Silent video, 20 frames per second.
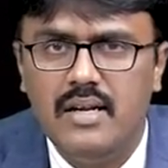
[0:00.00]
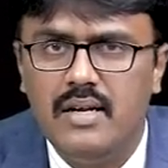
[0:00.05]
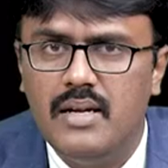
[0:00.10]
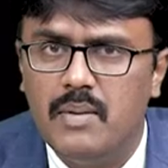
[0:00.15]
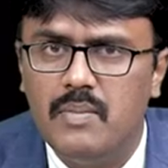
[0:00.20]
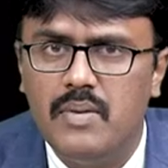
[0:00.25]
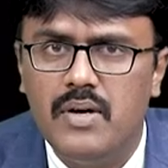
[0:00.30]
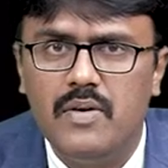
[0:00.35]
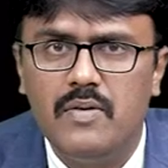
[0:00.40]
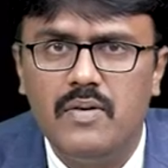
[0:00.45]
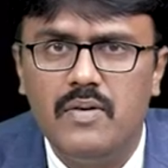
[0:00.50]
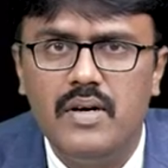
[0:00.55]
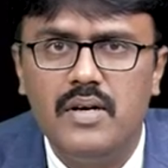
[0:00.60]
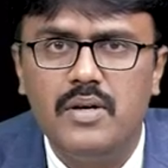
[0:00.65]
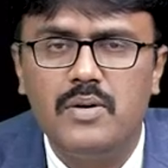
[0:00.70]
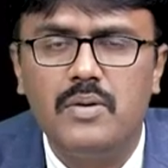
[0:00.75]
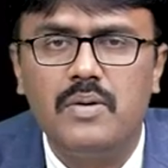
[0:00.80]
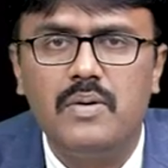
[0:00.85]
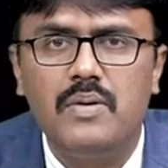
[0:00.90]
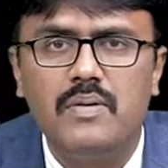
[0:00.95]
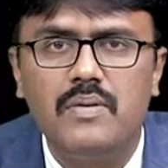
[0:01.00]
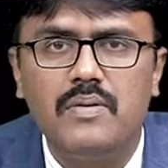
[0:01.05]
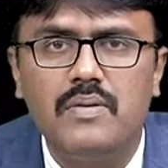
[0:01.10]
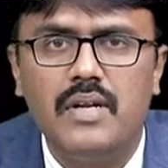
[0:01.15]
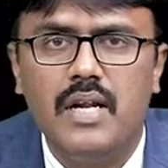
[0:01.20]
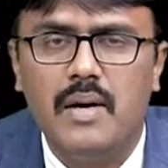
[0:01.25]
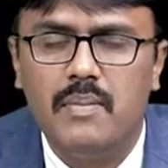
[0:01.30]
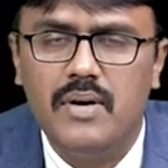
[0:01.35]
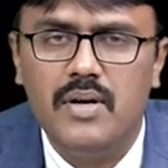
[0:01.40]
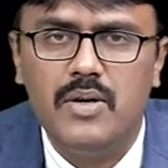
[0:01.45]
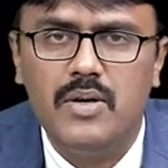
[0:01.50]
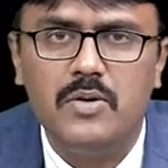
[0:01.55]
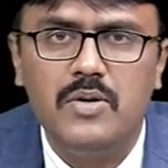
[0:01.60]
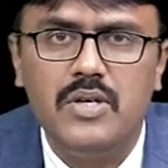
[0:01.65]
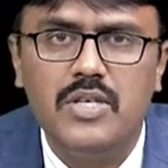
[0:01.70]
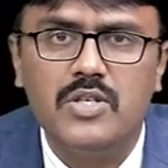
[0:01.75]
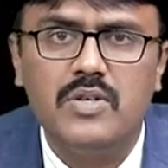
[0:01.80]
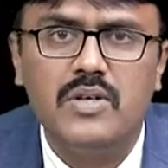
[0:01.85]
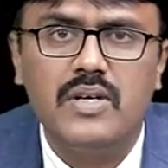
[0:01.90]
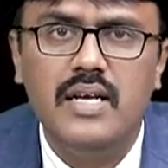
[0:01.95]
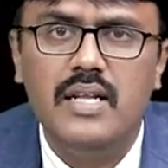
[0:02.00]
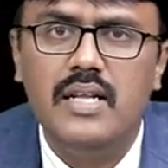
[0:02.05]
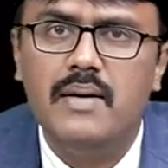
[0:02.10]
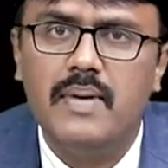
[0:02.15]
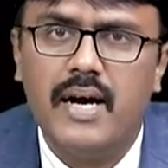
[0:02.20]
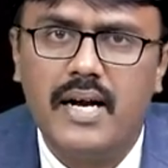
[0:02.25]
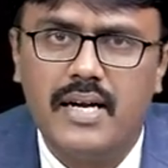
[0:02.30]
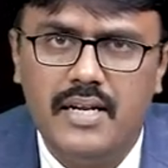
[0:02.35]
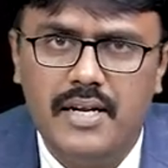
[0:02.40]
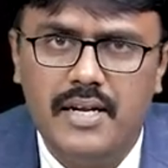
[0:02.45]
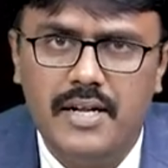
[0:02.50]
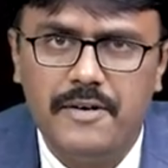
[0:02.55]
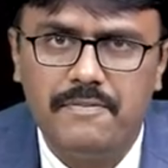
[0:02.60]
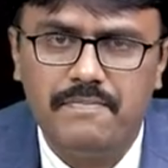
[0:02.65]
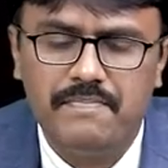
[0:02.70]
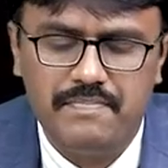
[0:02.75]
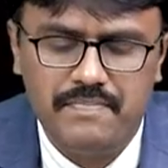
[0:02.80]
Number two is to kill the bacteria.